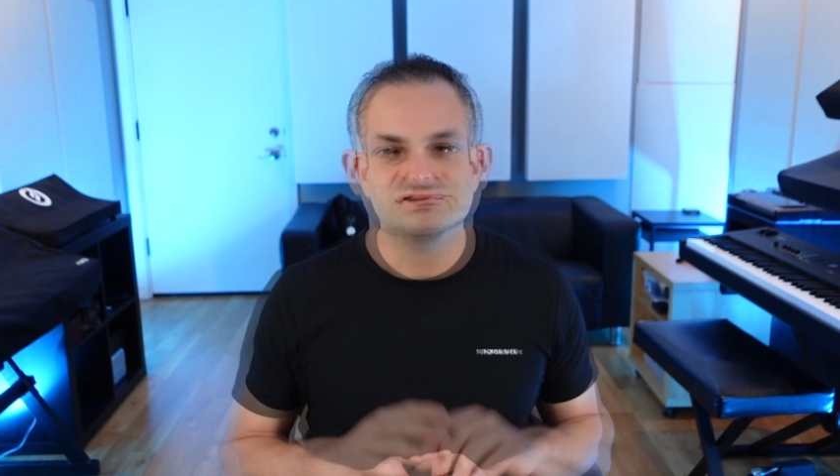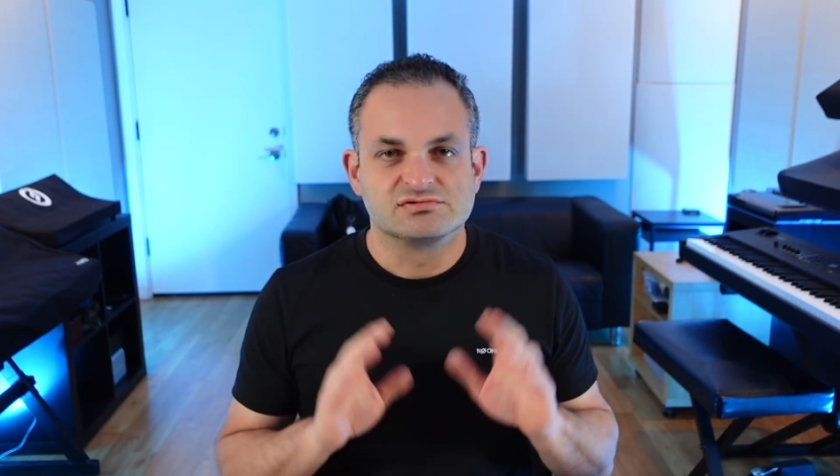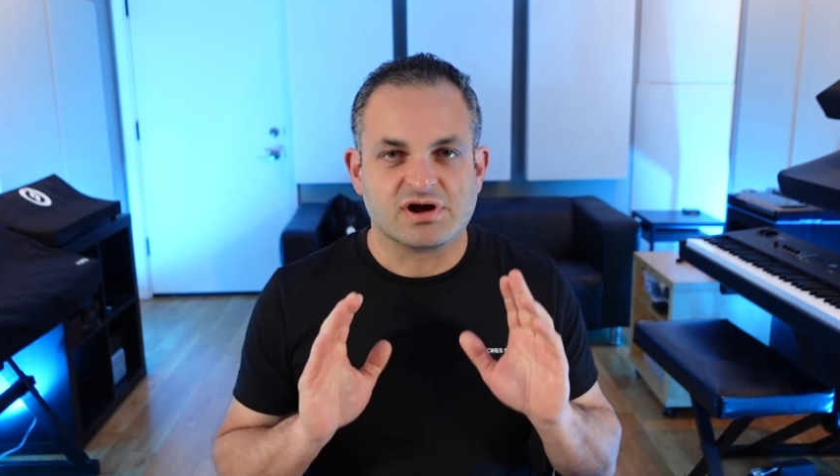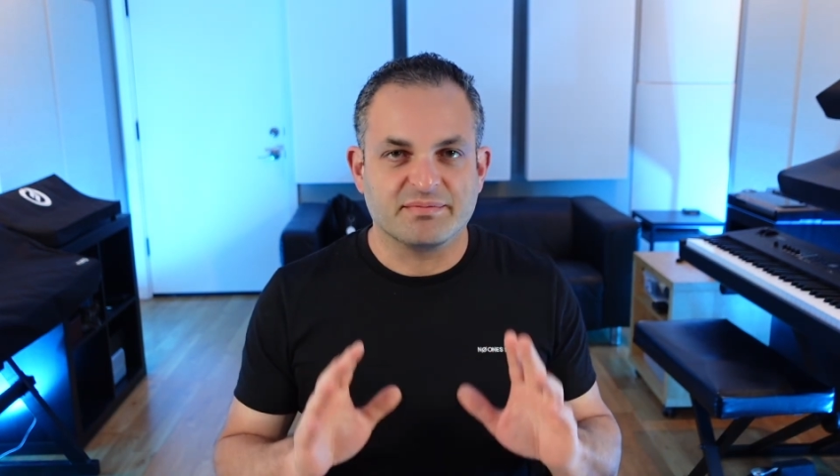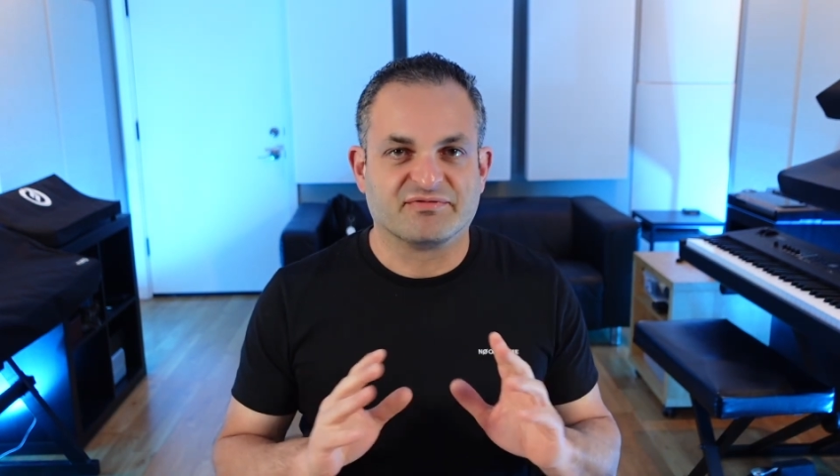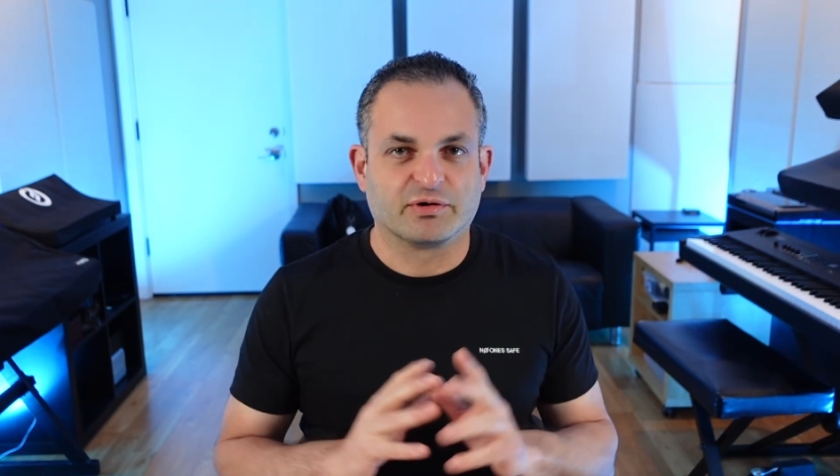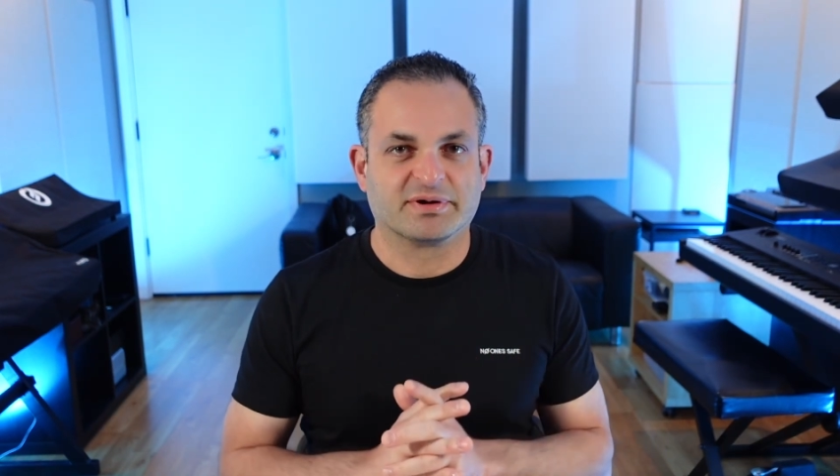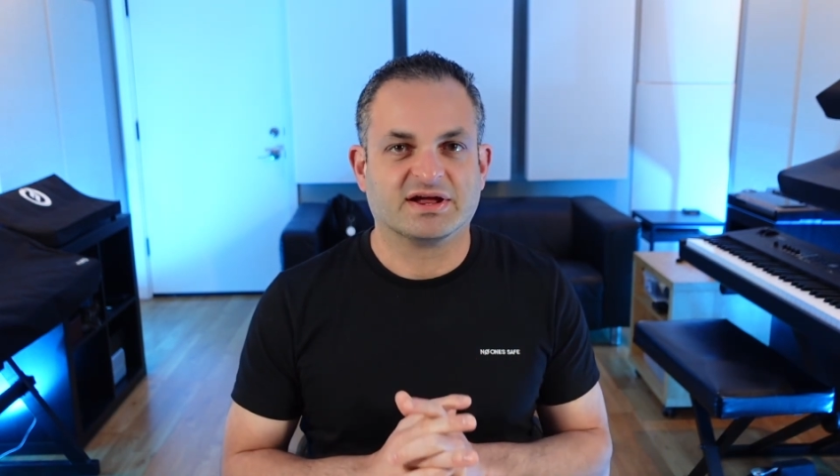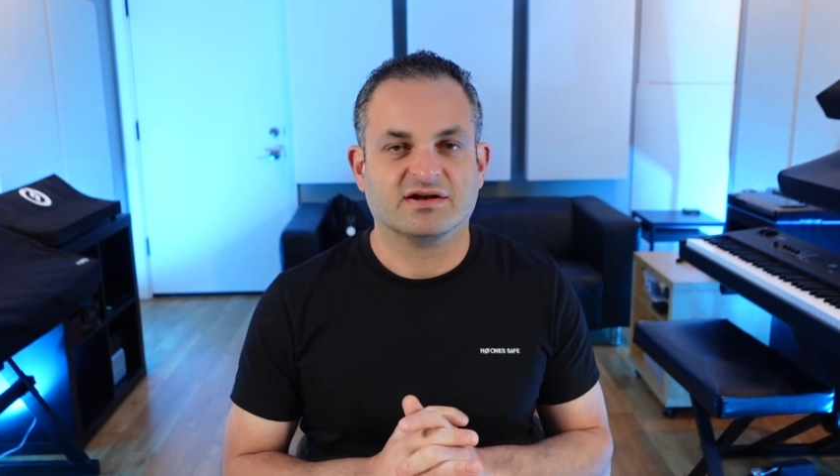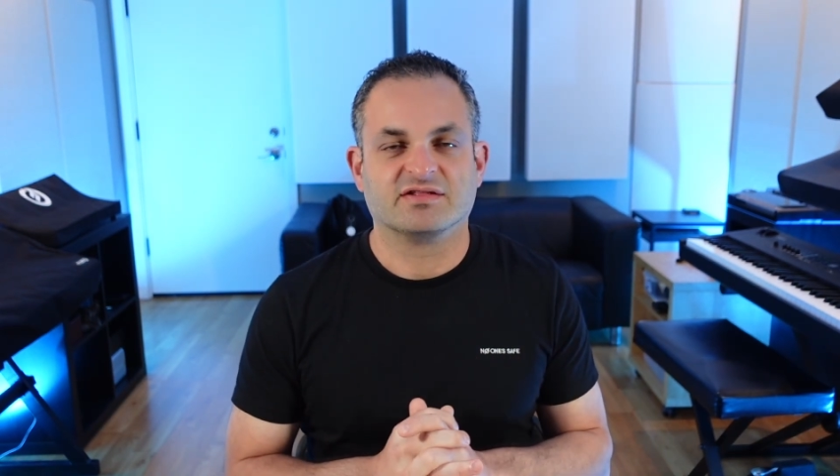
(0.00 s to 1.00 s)
Right before we
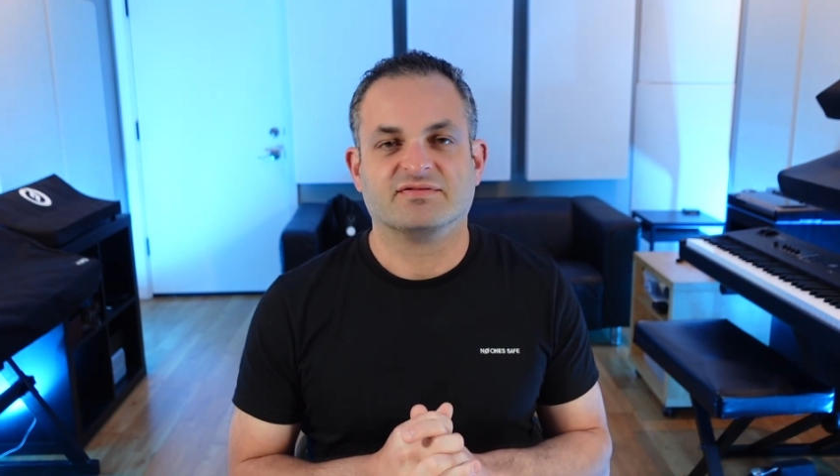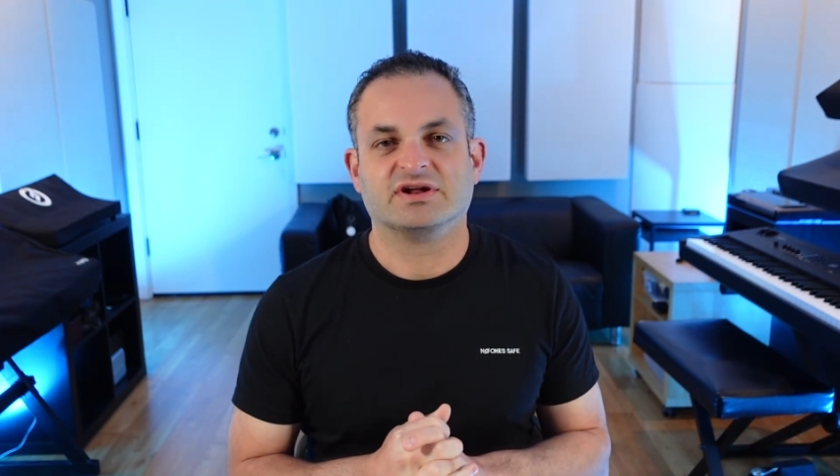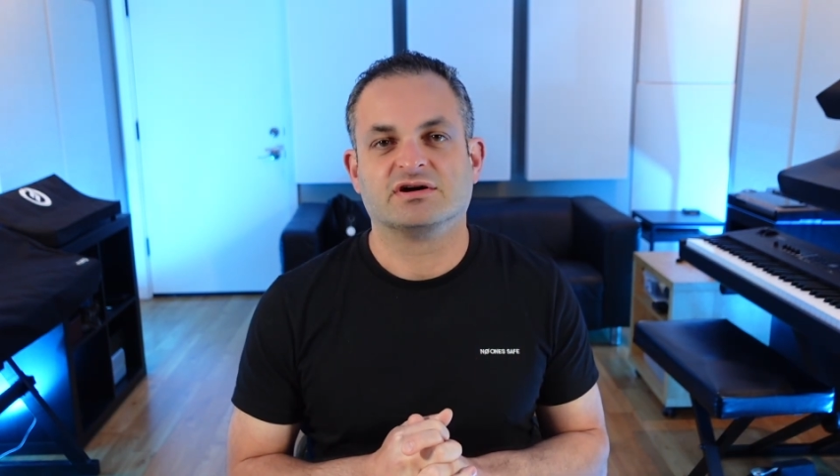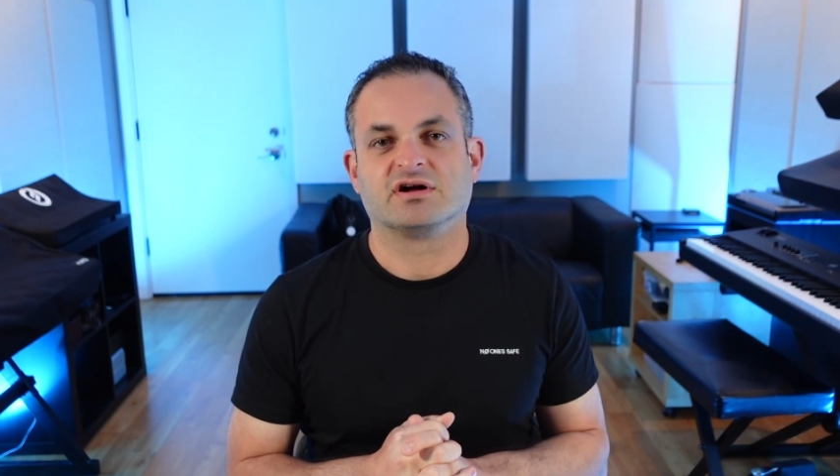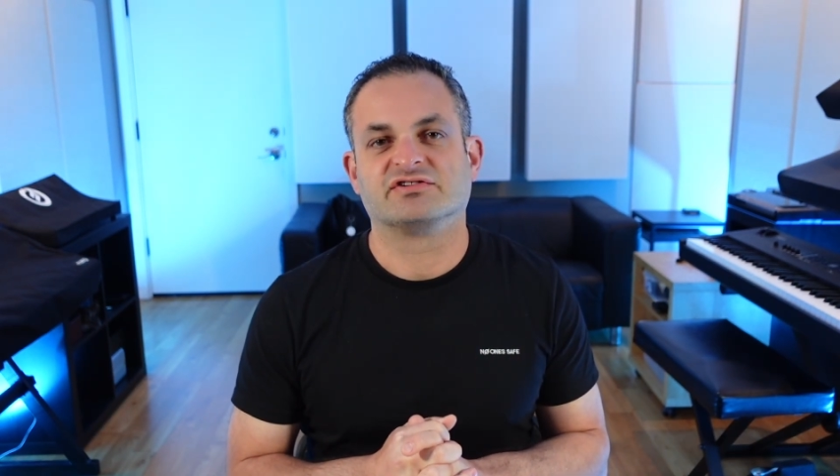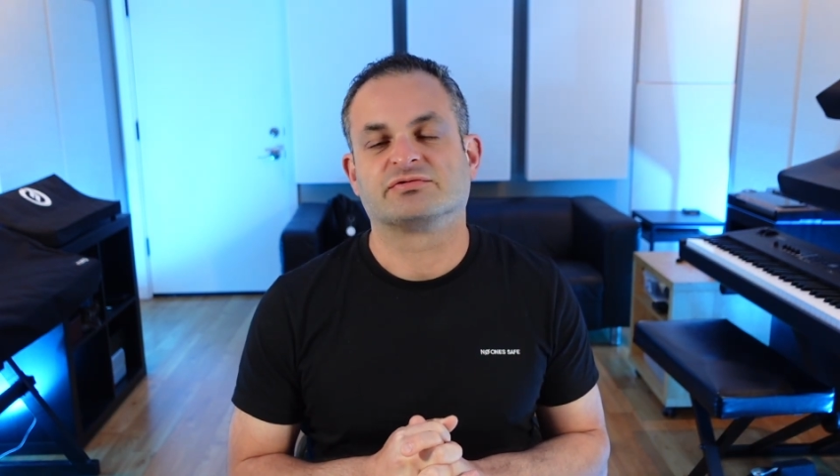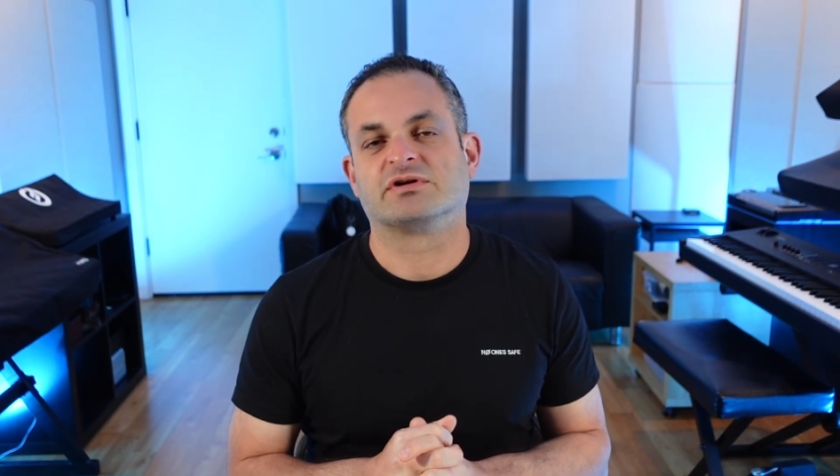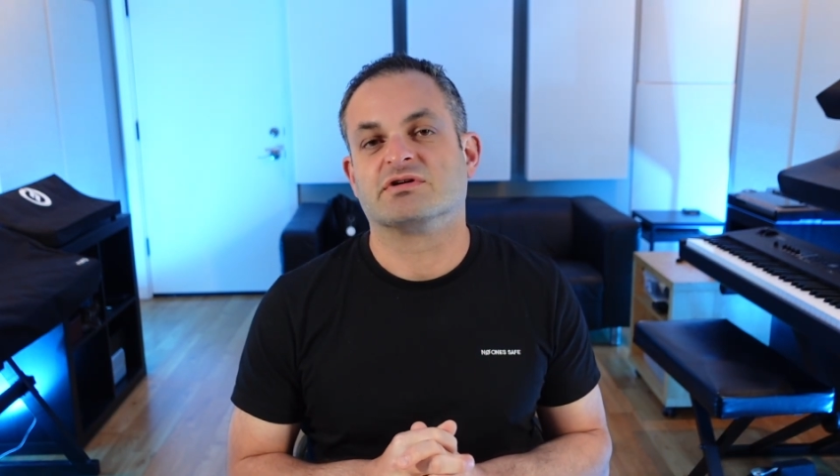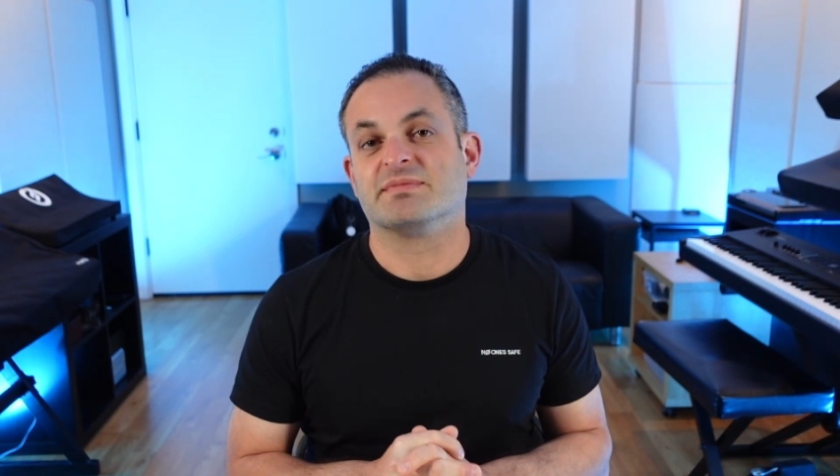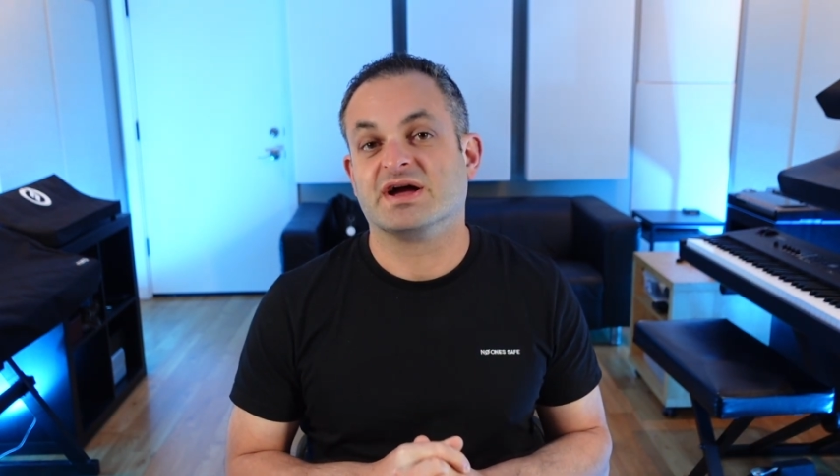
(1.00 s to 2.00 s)
get into the video, I just want
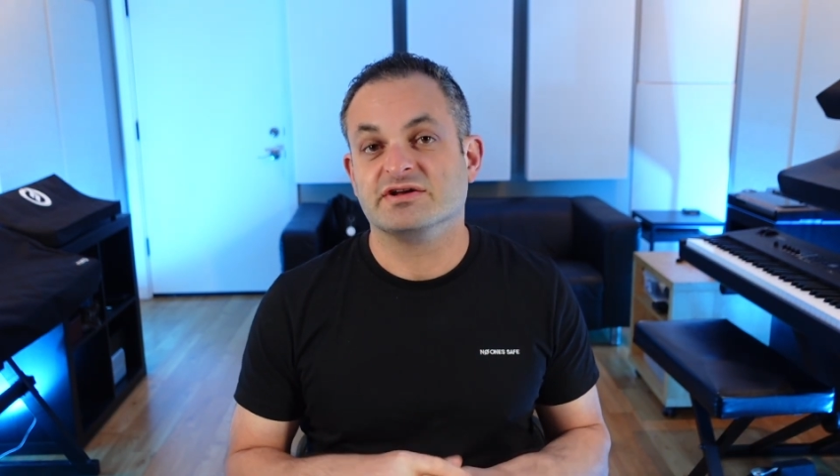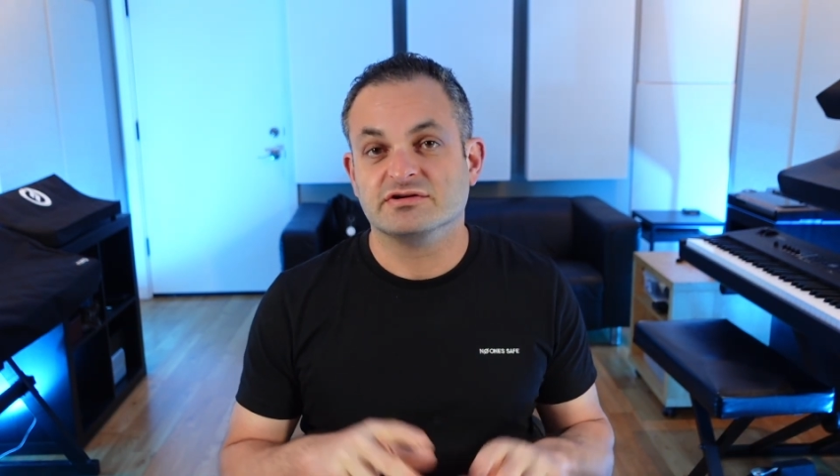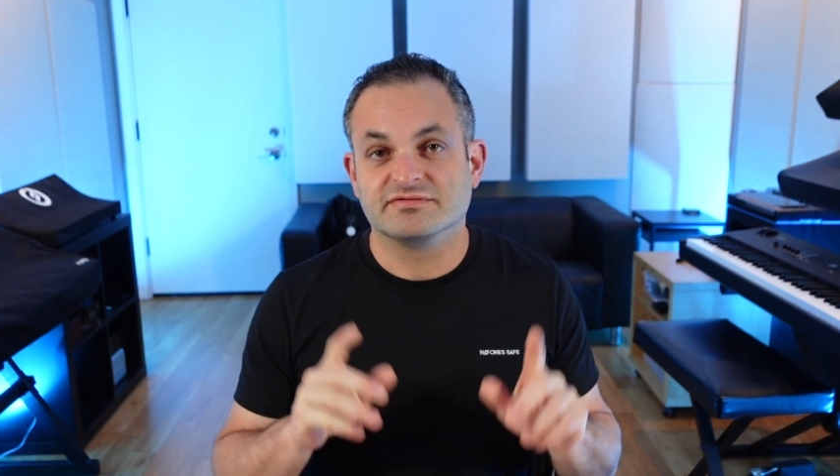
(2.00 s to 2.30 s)
to remind you,